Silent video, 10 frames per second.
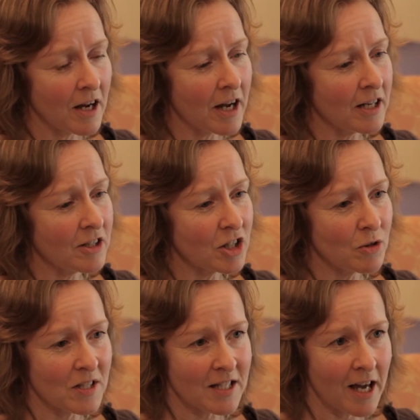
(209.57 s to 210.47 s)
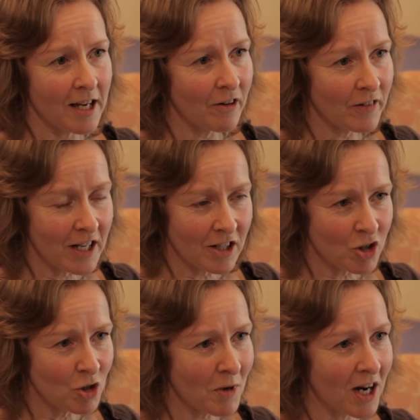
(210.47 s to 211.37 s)
And she was saying, I've eaten
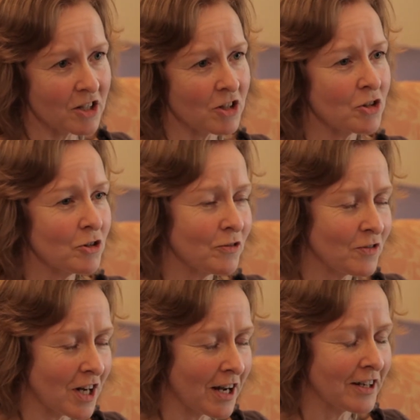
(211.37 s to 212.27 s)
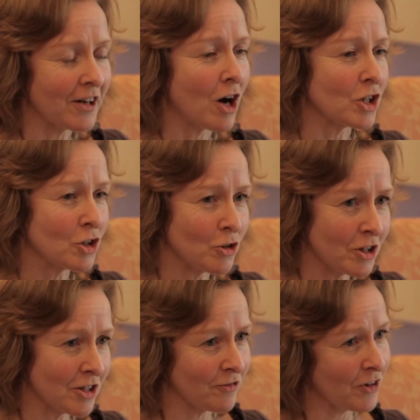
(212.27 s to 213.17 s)
too much, I shouldn't have done it, I
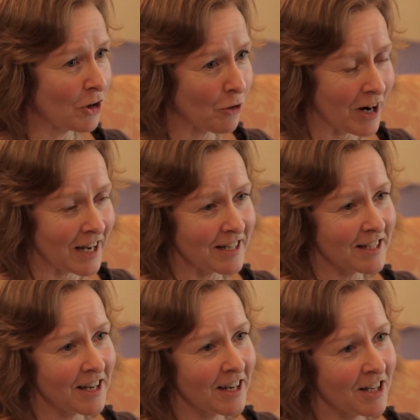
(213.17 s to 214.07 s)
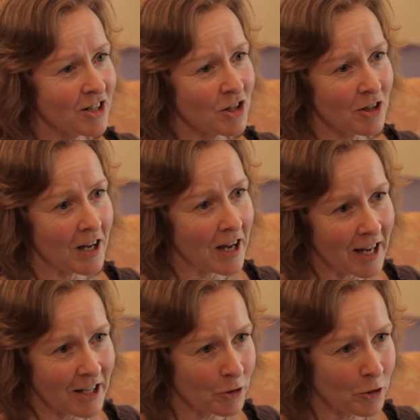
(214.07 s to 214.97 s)
shouldn't have agreed to eat